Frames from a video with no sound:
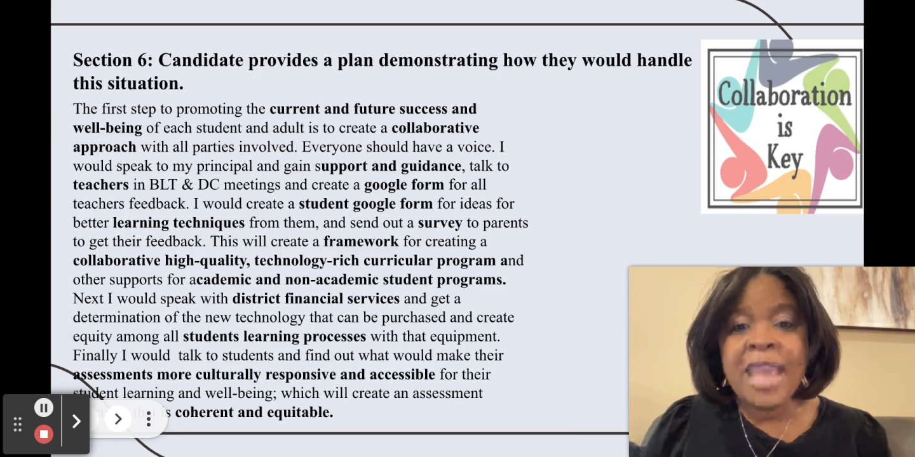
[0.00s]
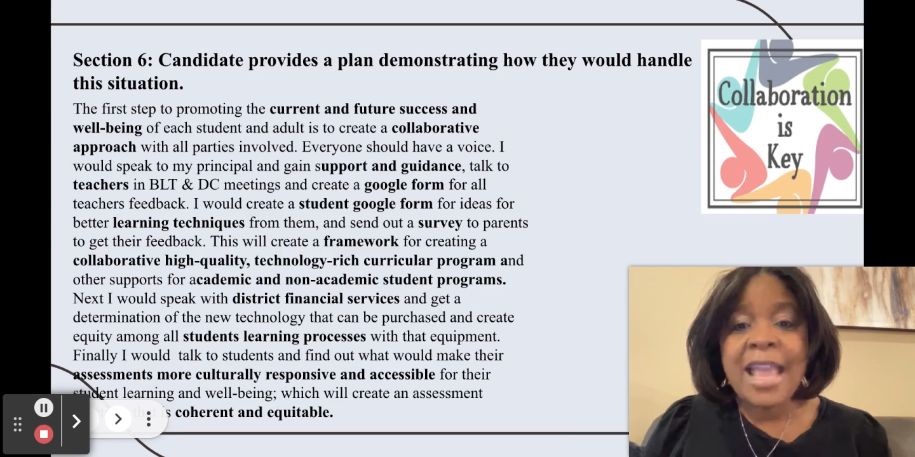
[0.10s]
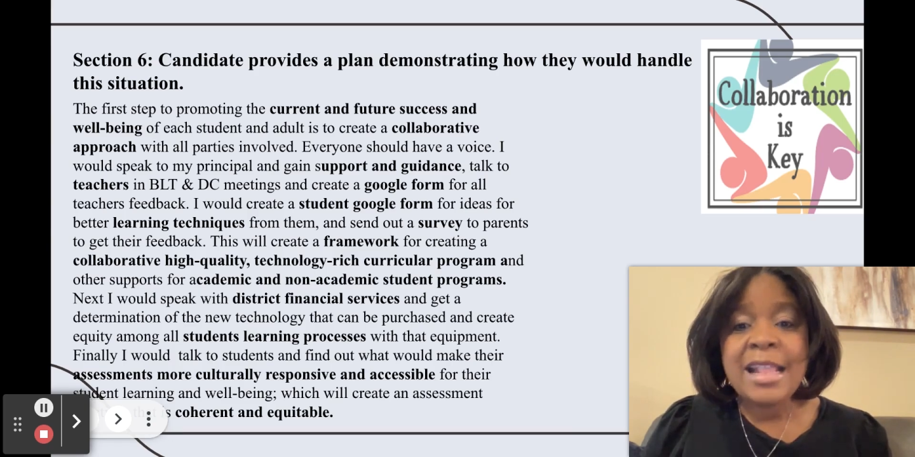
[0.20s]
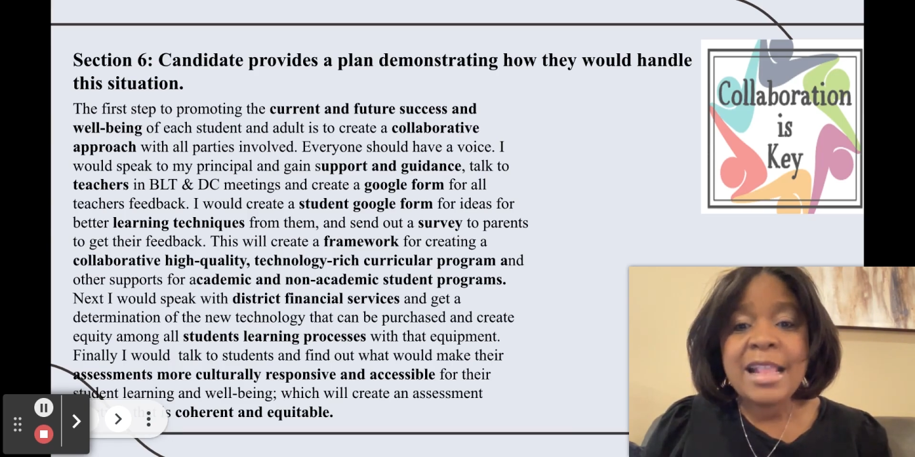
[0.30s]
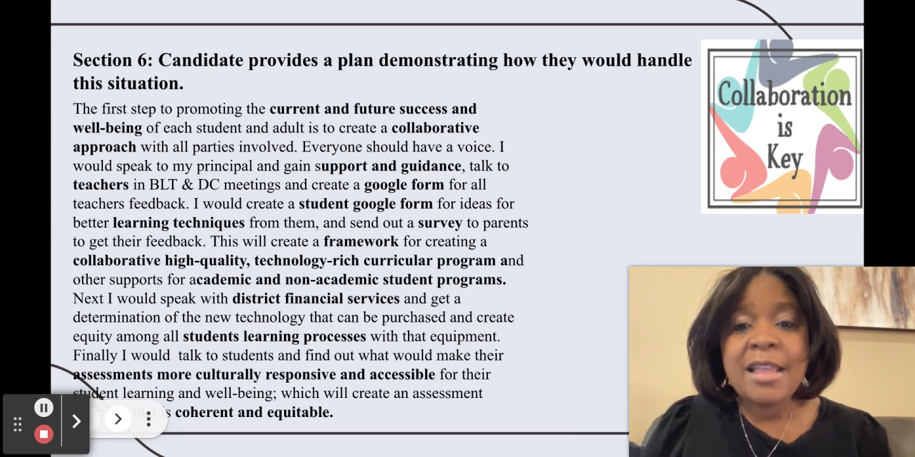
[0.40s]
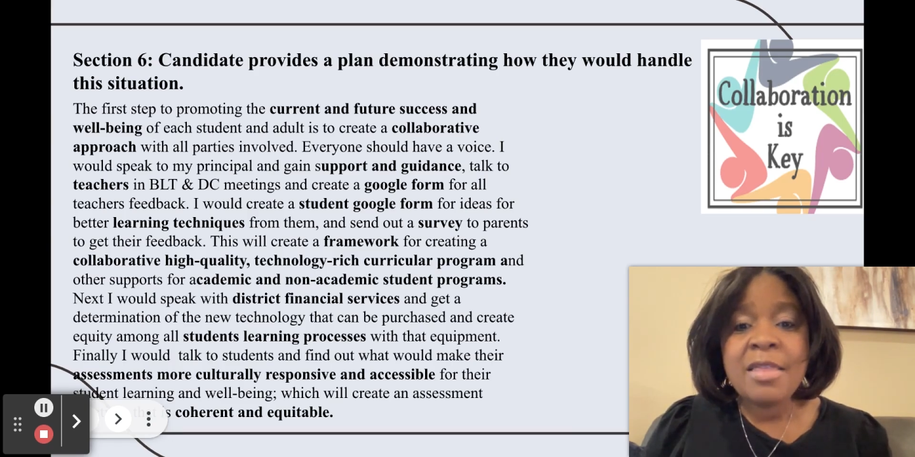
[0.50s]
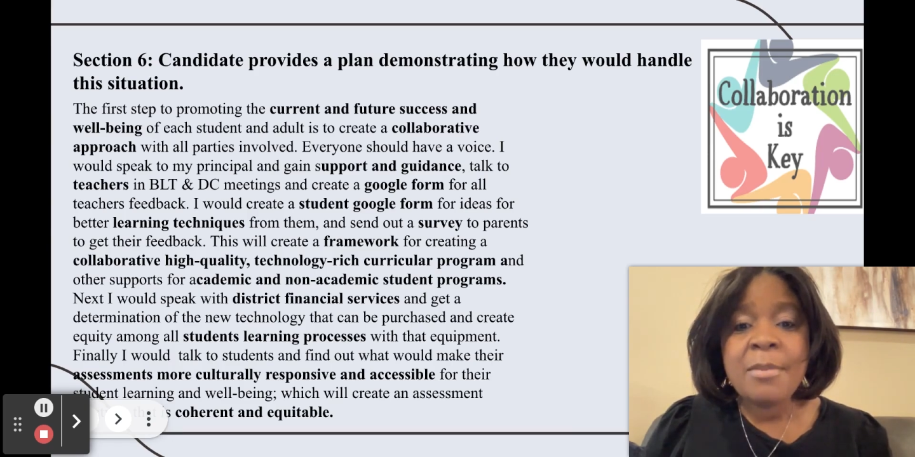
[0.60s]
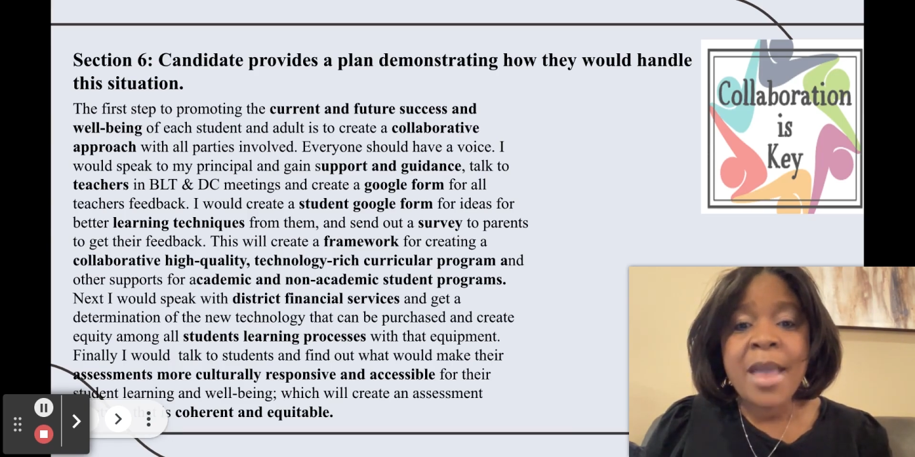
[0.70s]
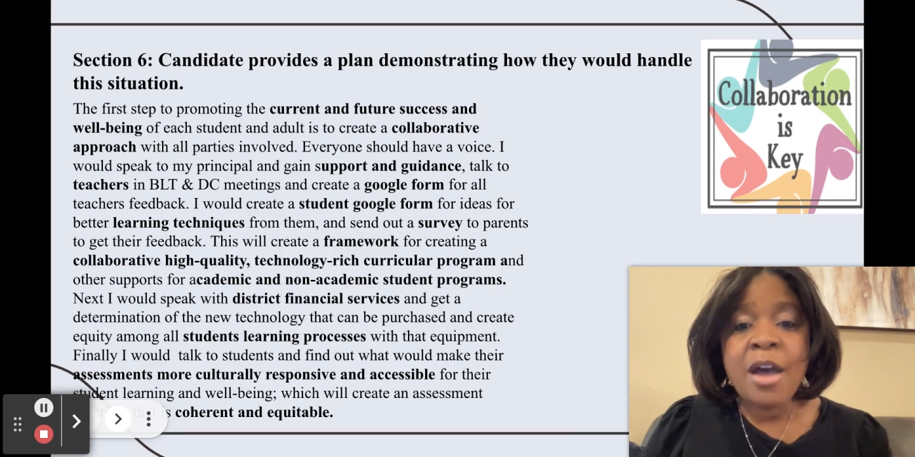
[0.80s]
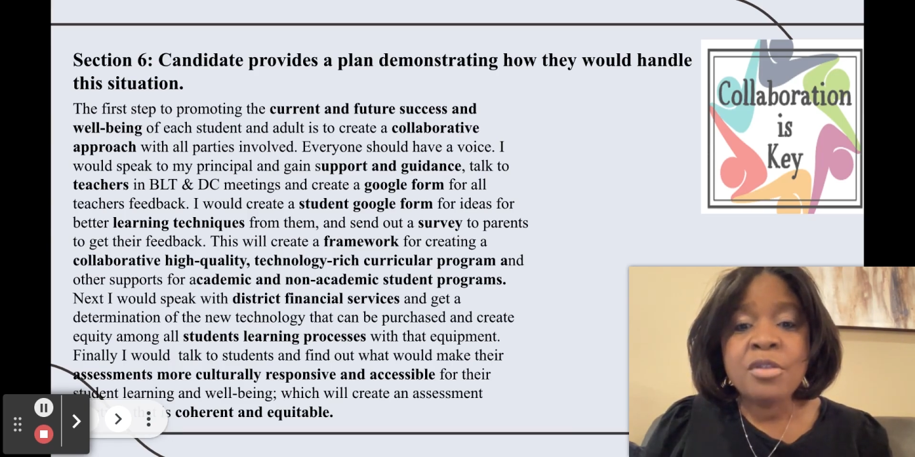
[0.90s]
and send
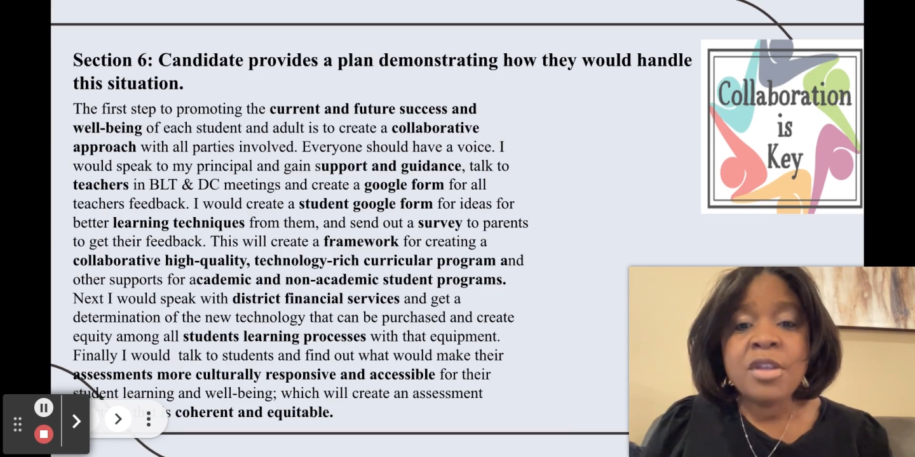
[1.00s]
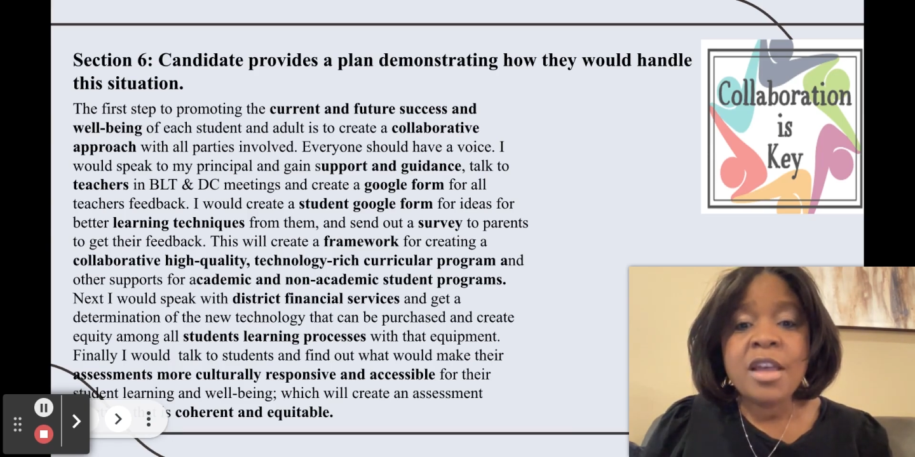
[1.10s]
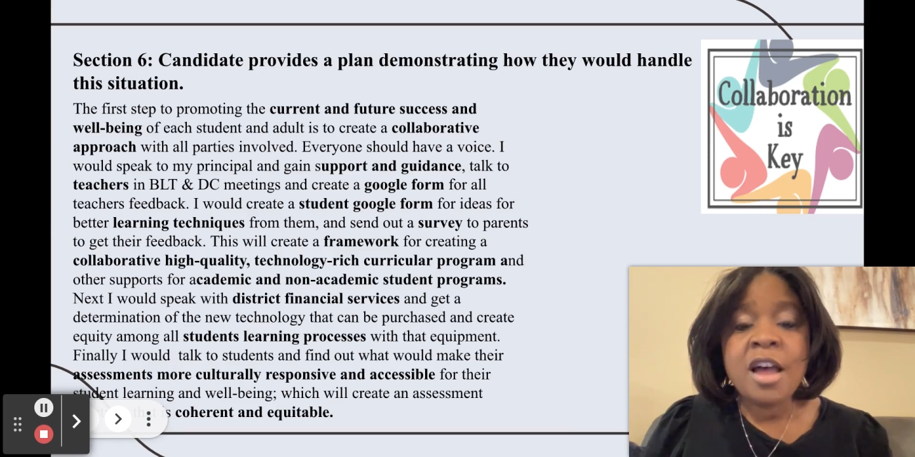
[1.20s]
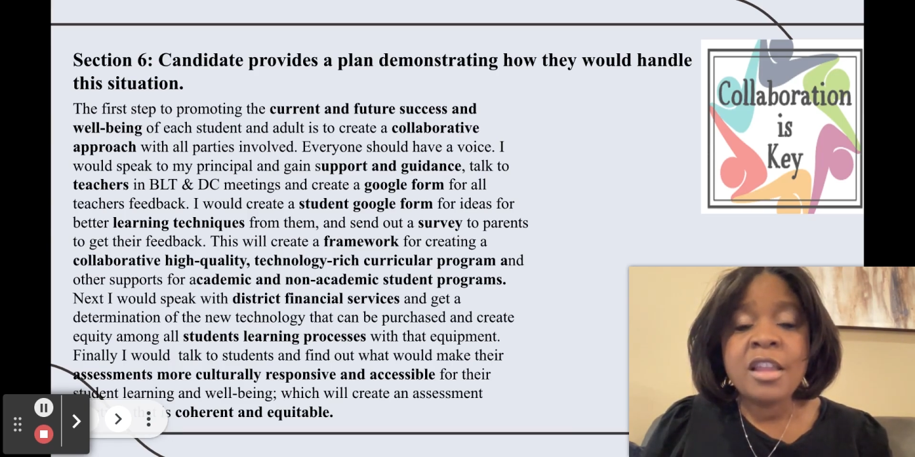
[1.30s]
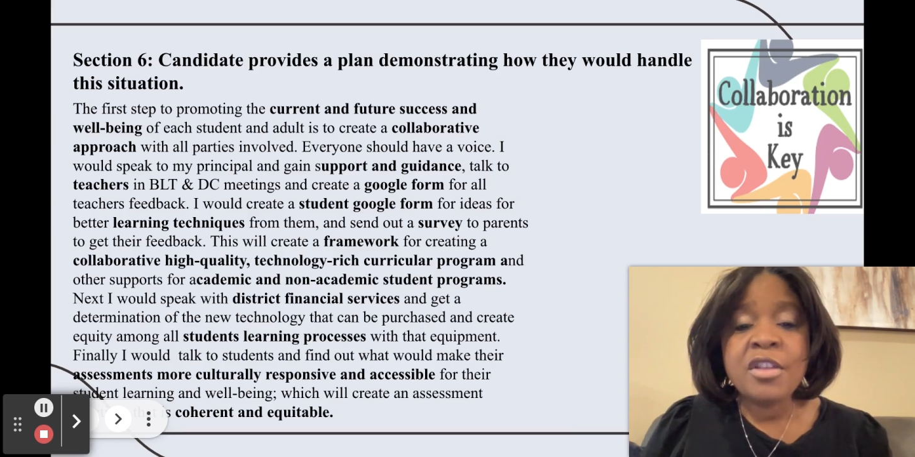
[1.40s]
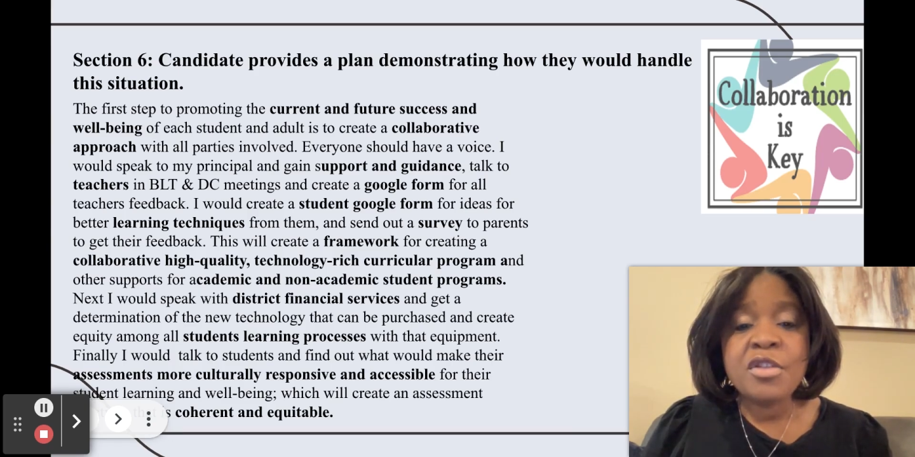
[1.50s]
them out on a